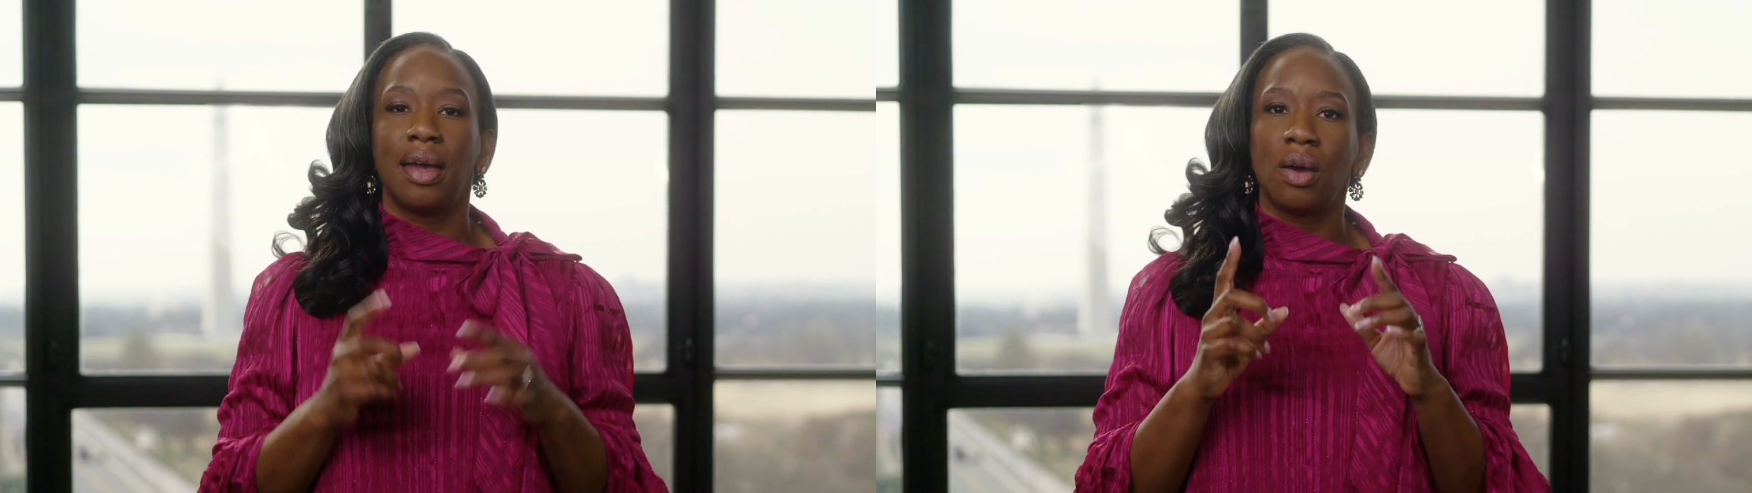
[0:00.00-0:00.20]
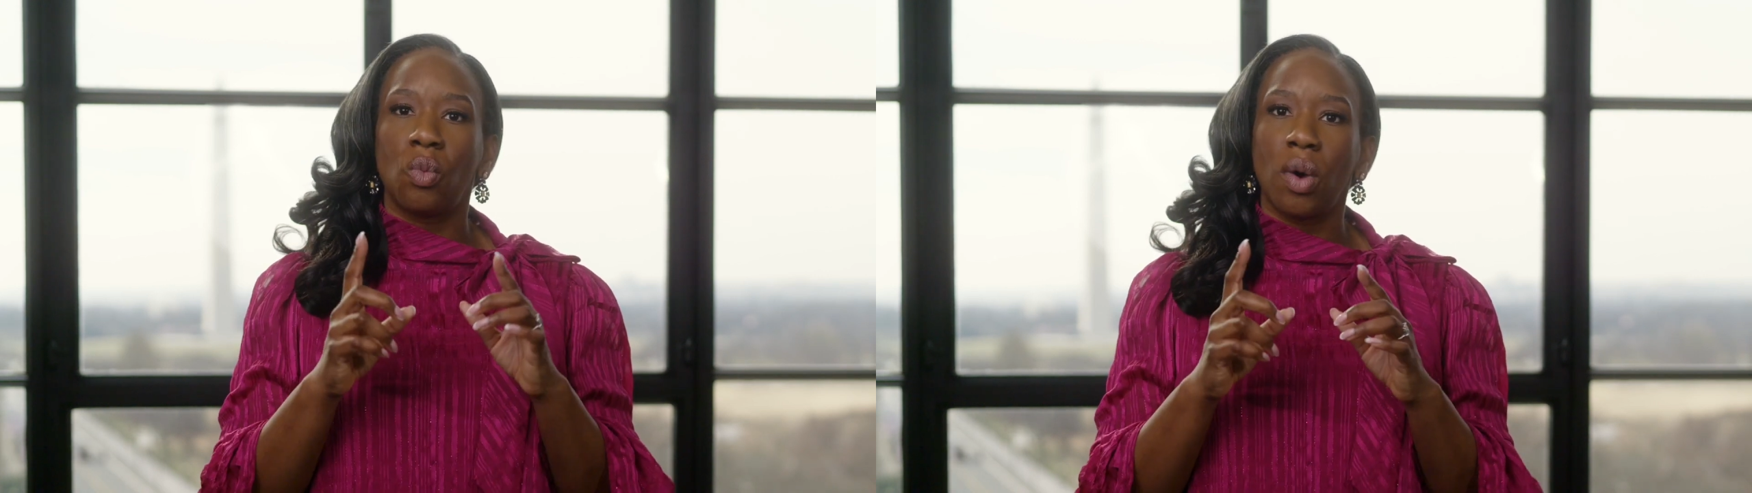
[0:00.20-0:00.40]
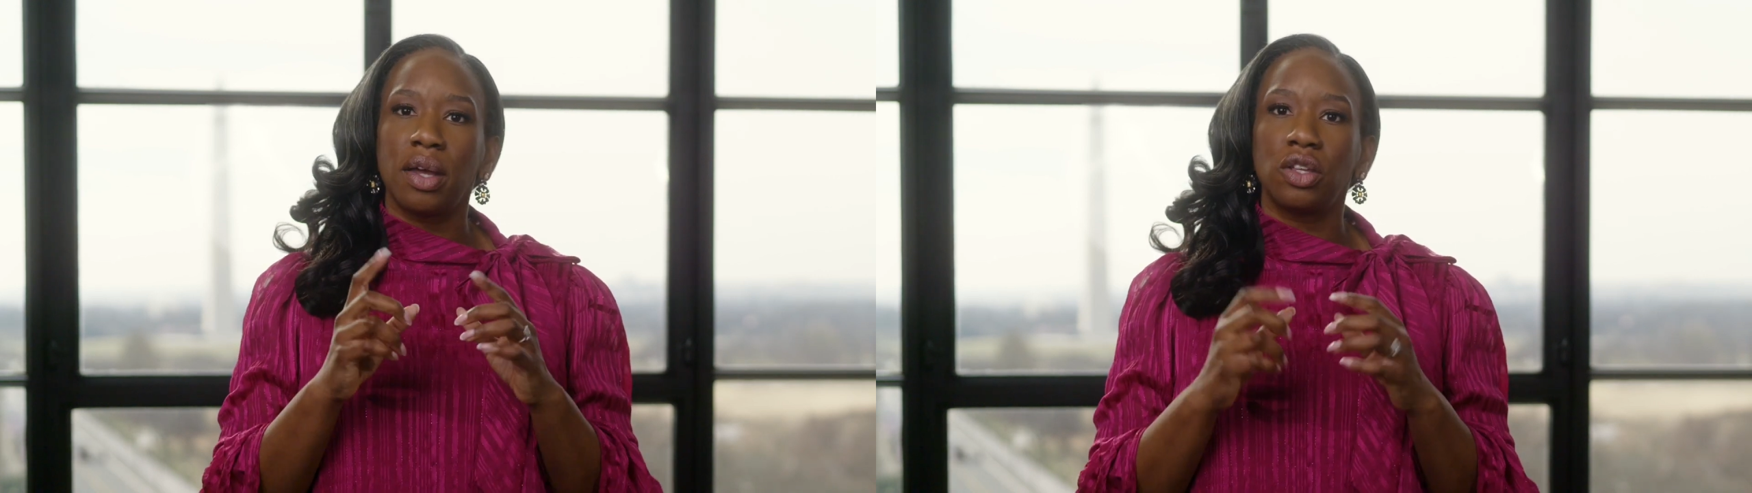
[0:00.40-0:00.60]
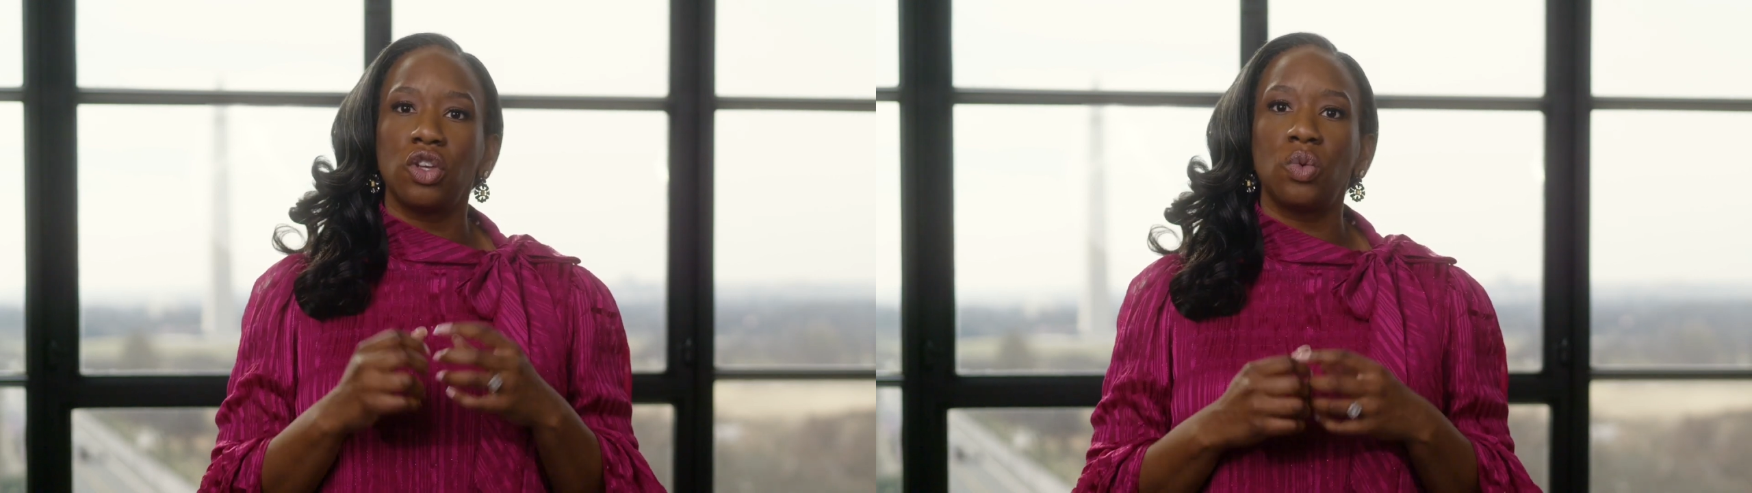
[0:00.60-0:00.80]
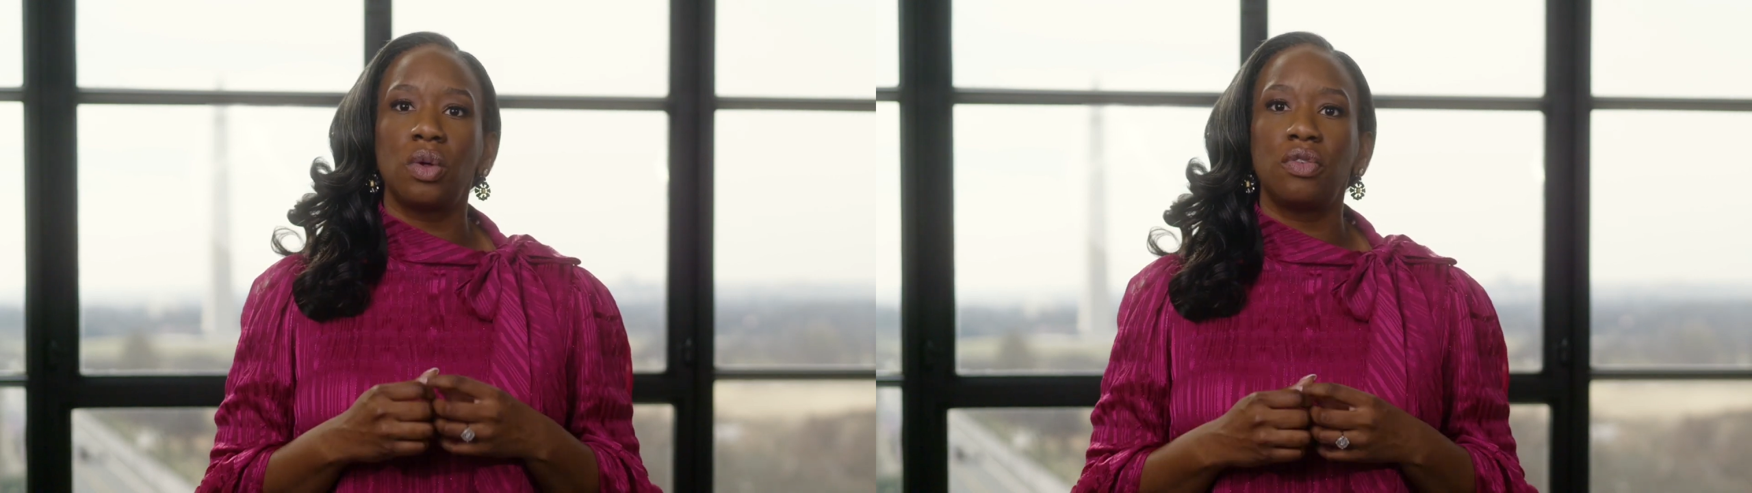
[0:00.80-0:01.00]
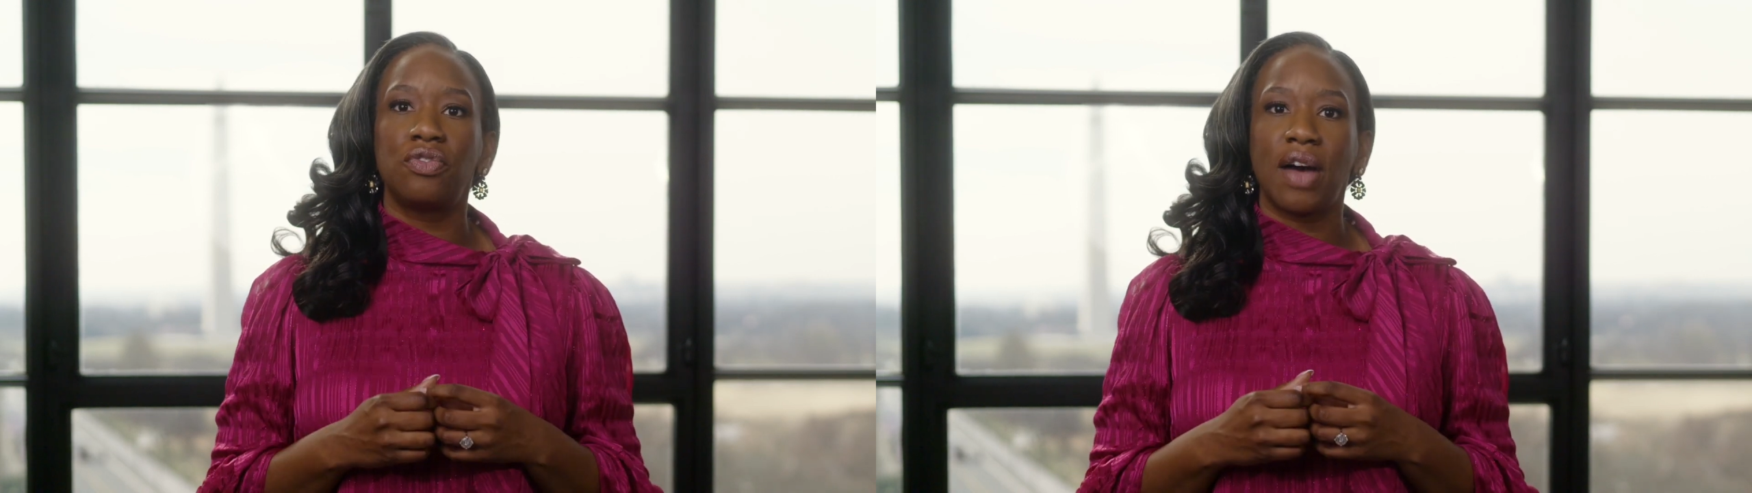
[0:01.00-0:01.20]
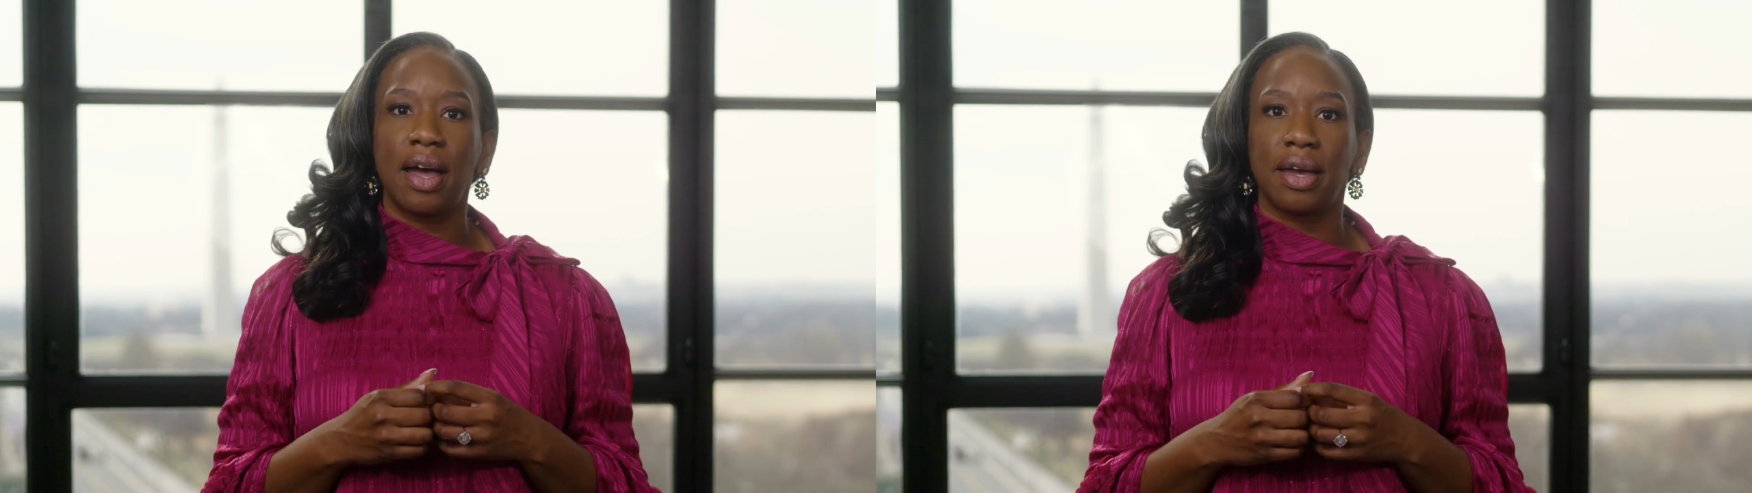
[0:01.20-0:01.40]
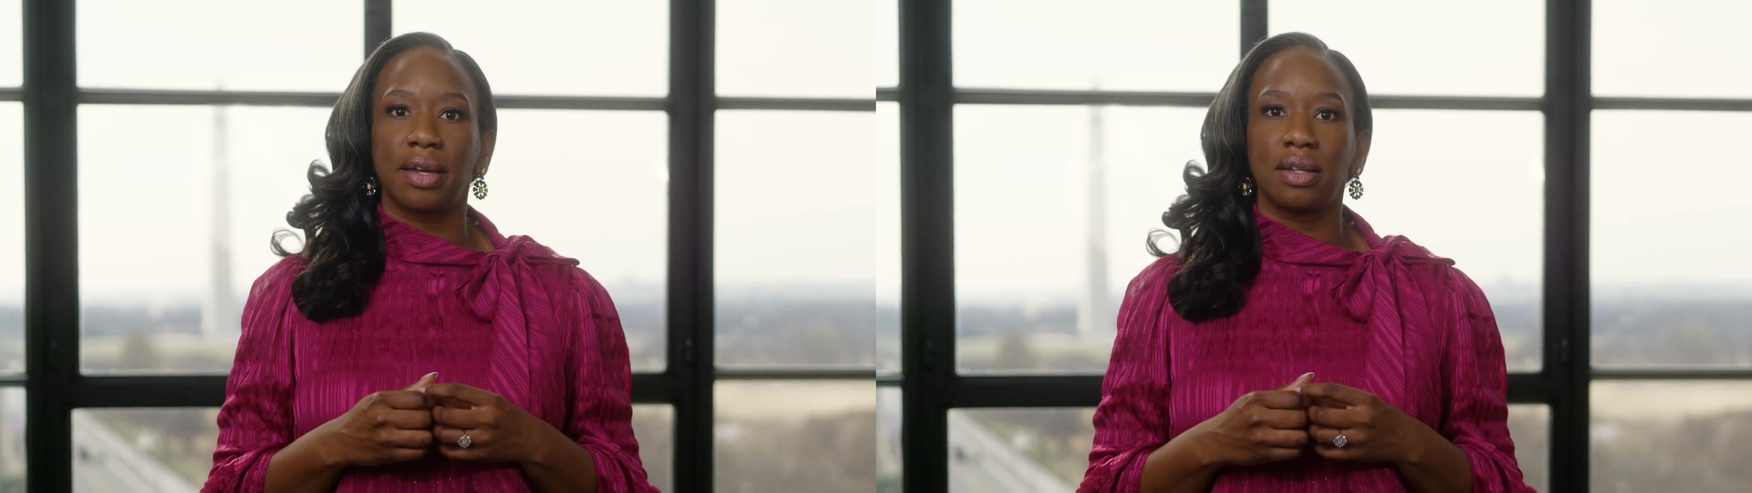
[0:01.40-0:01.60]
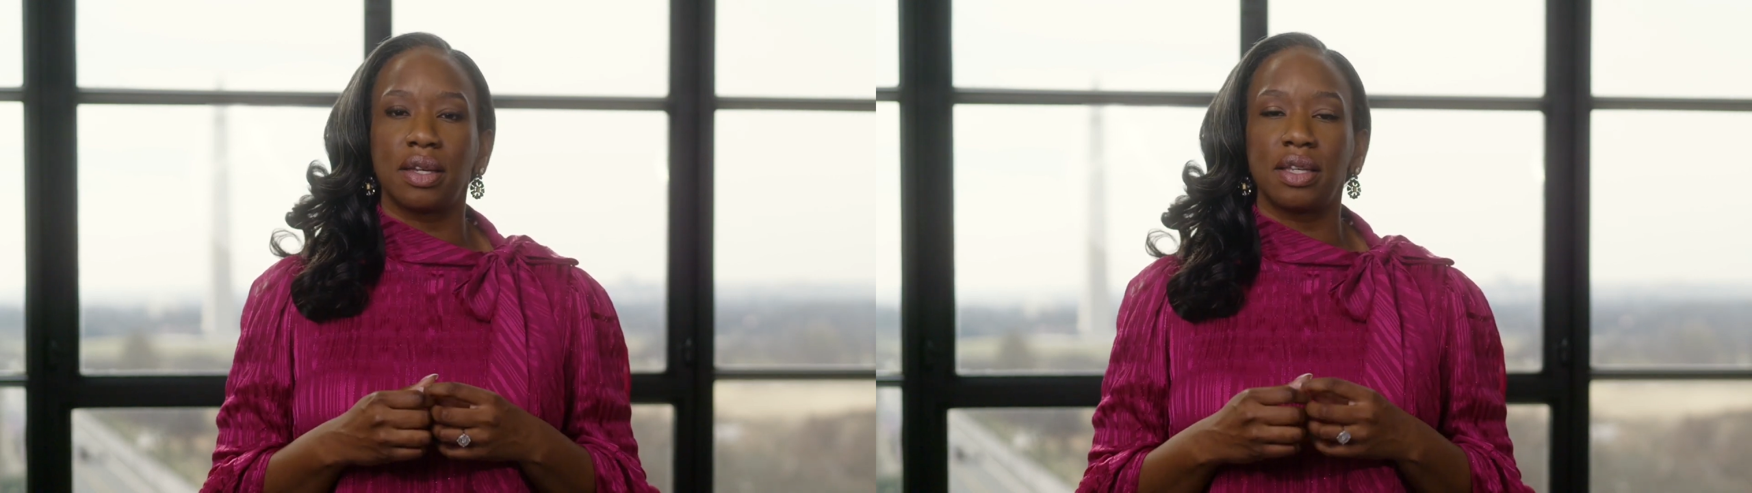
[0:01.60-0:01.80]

And what you will find